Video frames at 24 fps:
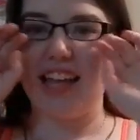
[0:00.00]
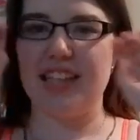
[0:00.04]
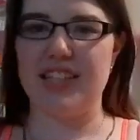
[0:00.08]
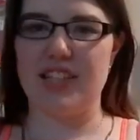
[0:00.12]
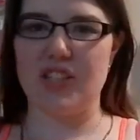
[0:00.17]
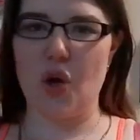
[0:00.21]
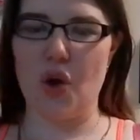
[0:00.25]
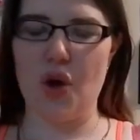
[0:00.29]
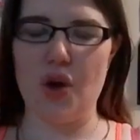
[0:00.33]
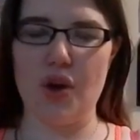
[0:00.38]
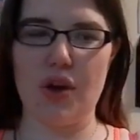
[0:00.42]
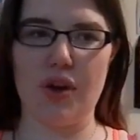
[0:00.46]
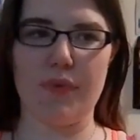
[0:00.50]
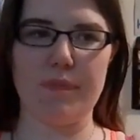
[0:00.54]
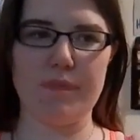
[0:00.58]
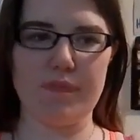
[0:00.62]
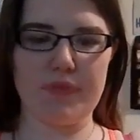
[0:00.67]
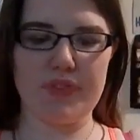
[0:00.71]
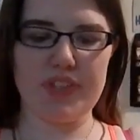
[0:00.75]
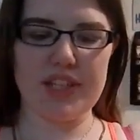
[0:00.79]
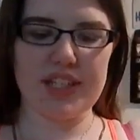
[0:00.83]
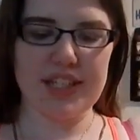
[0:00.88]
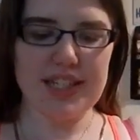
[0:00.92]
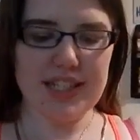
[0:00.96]
So
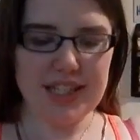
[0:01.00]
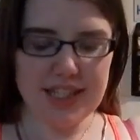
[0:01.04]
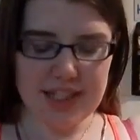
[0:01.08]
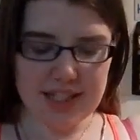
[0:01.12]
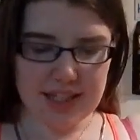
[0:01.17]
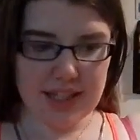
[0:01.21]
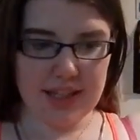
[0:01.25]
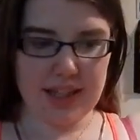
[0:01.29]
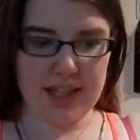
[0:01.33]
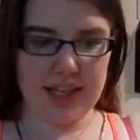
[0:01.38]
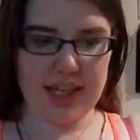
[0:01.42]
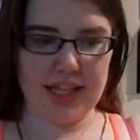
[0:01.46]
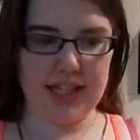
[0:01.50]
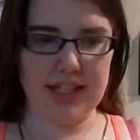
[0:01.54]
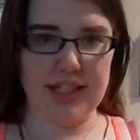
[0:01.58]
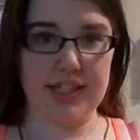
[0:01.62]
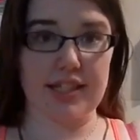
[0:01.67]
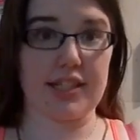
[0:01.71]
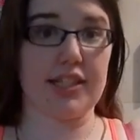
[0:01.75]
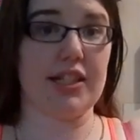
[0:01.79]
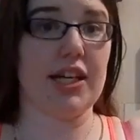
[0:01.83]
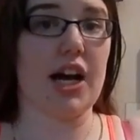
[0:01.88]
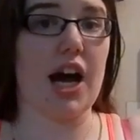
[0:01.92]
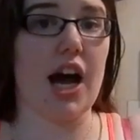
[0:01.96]
this is the
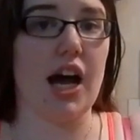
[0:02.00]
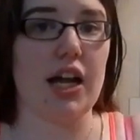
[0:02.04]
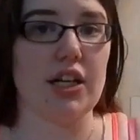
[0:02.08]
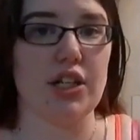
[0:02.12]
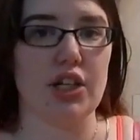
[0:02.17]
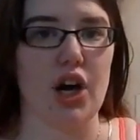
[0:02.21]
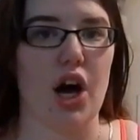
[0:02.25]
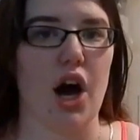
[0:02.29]
start